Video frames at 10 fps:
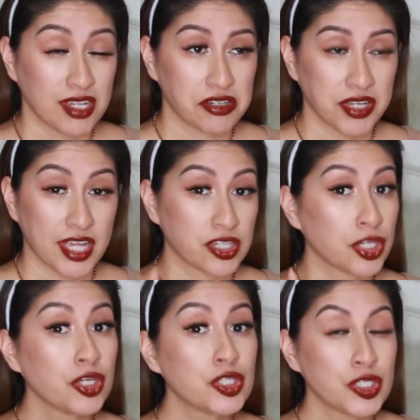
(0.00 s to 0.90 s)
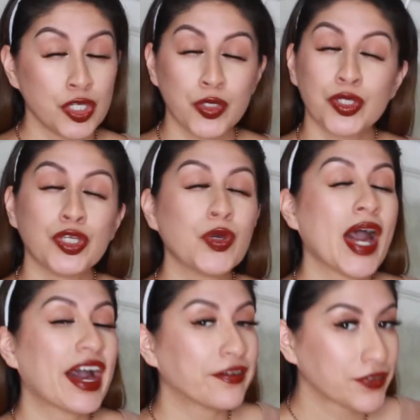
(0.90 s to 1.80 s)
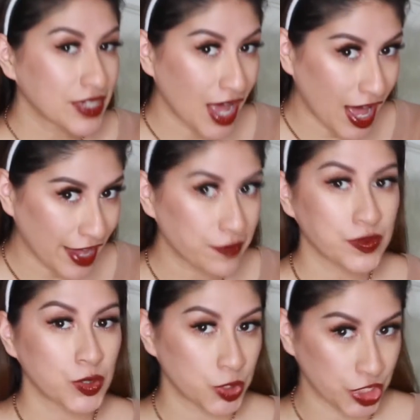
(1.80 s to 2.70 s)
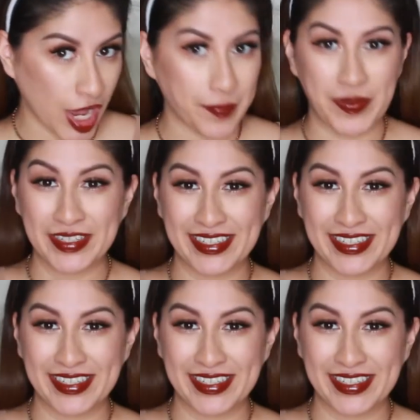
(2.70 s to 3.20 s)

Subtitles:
you have time to shop.